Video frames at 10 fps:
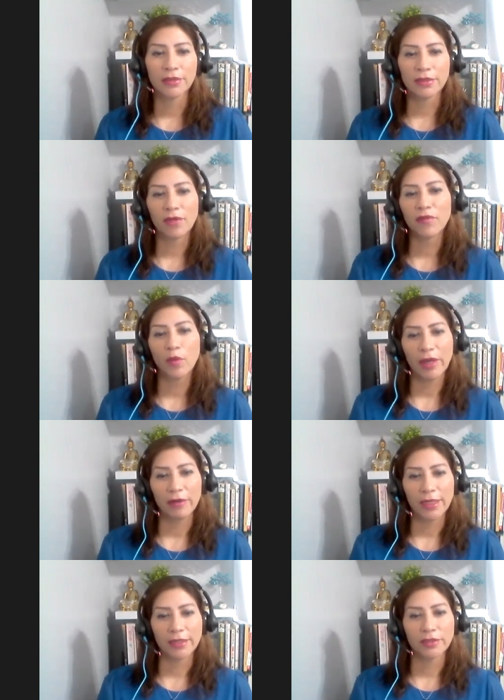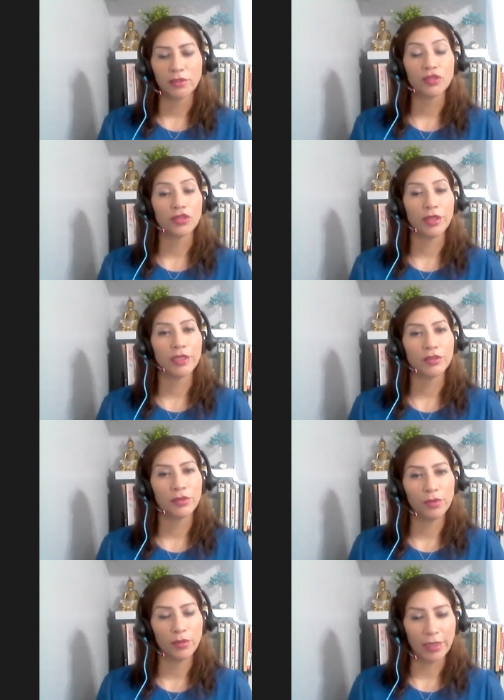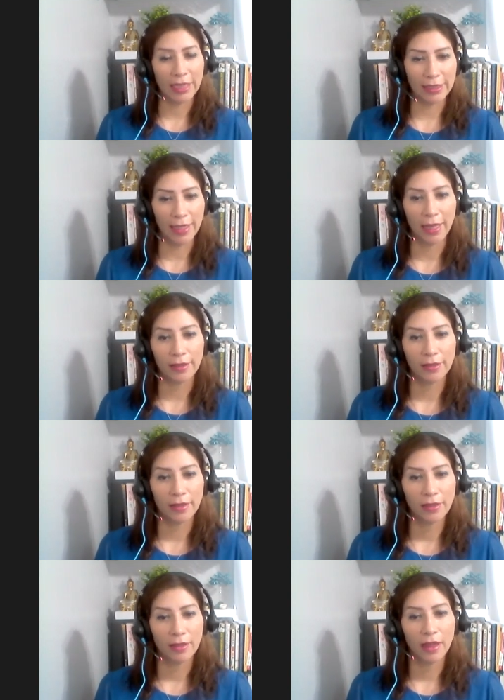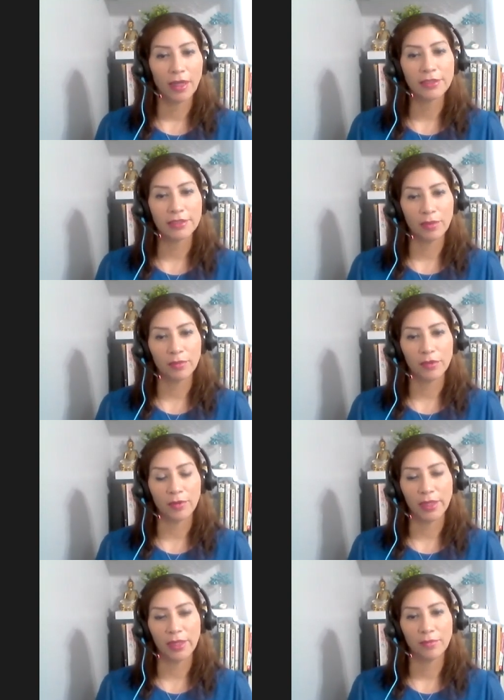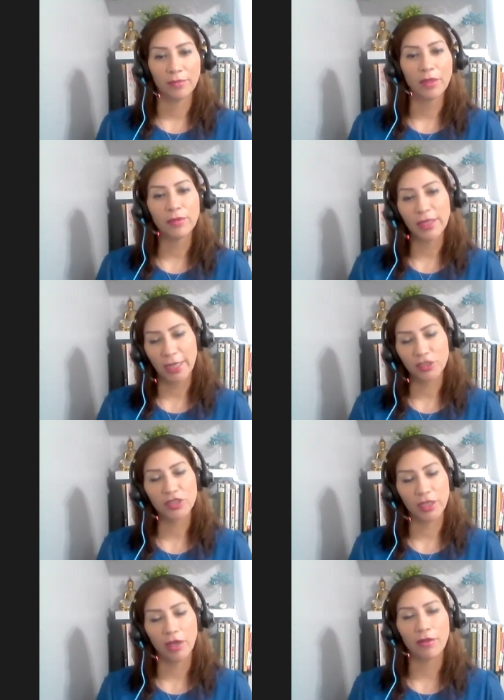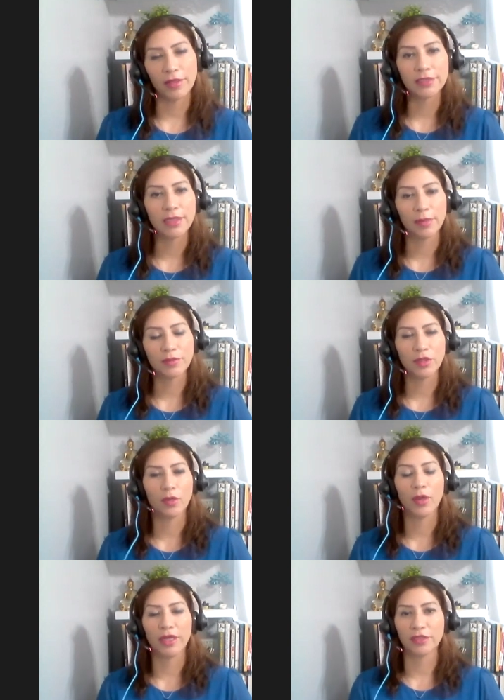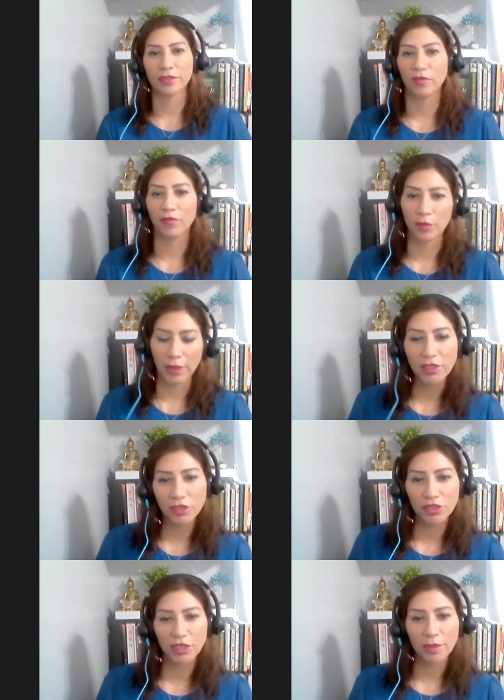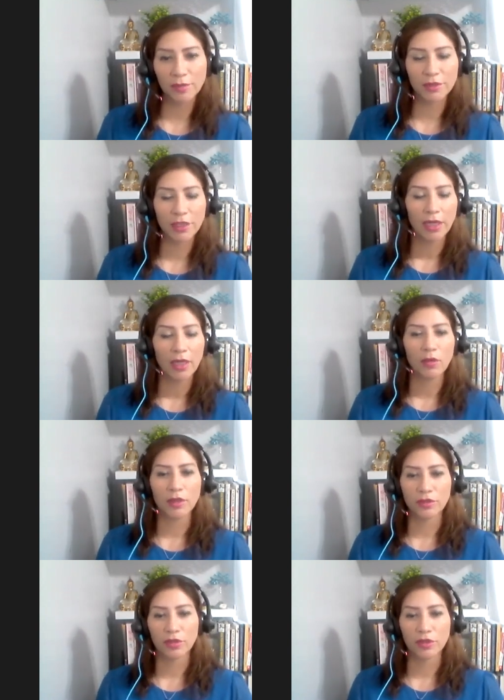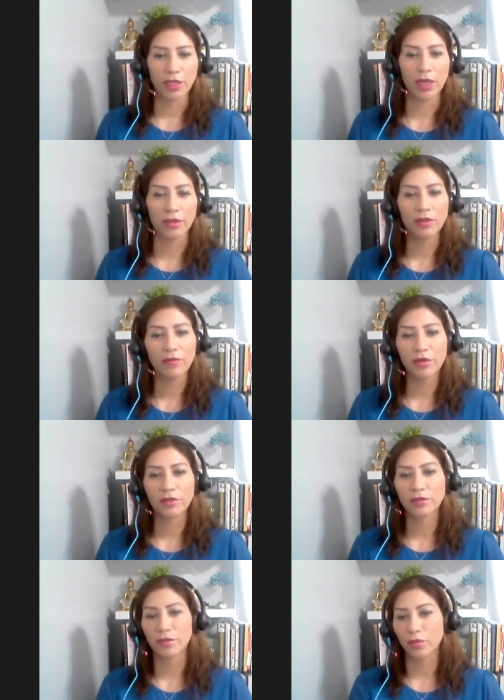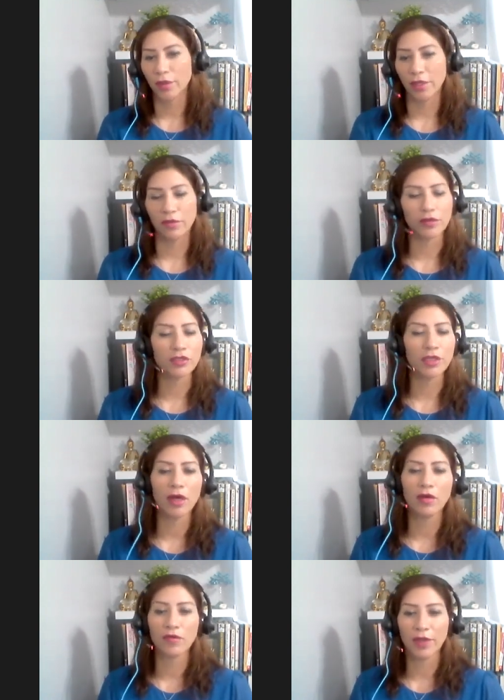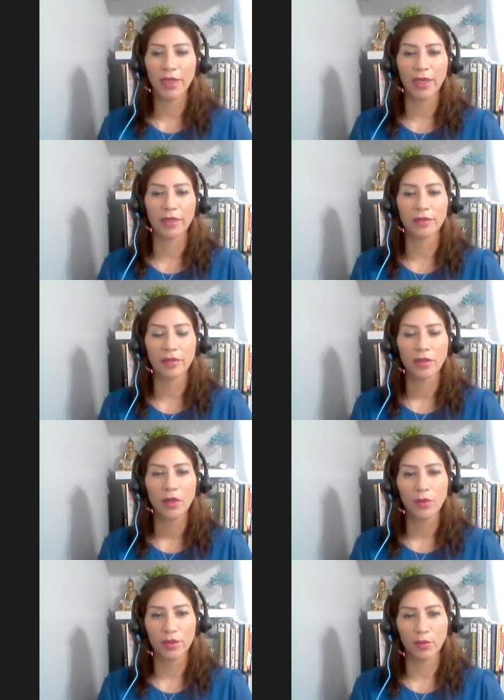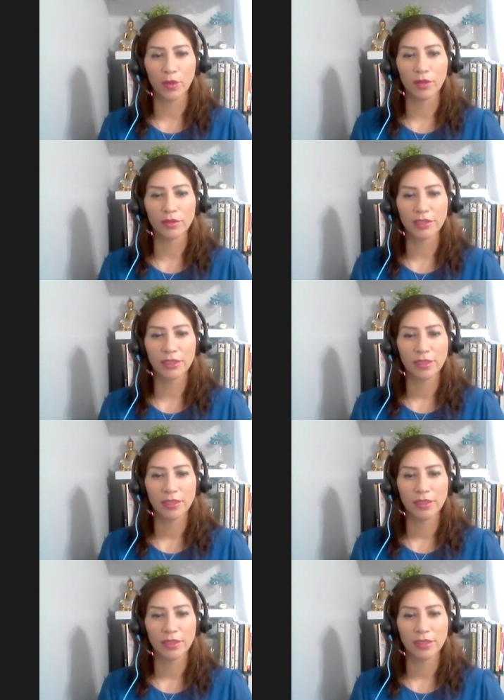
Self-awareness, you started to look at that on step 3. Really, actually, all these steps, your awareness of the relationships with Source, God, Universe, with yourself, and with the world.